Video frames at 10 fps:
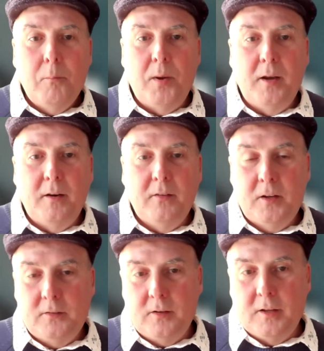But
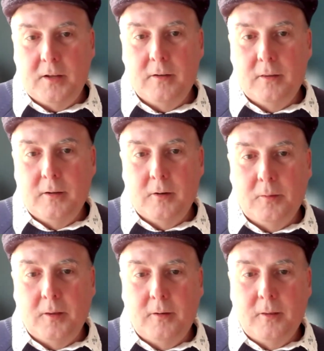essentially,
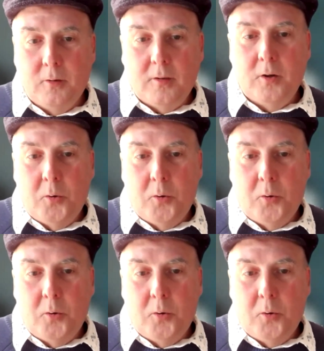the